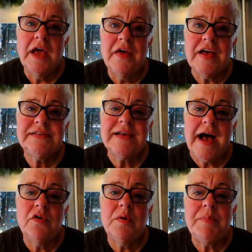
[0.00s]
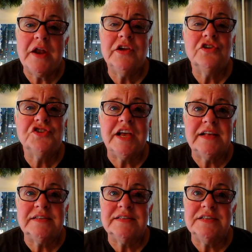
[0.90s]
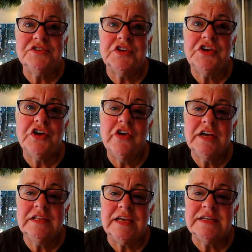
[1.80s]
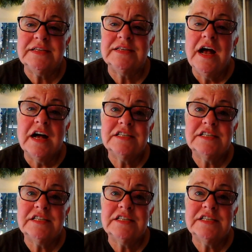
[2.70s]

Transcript: And that's how to better your chances in securing a lease,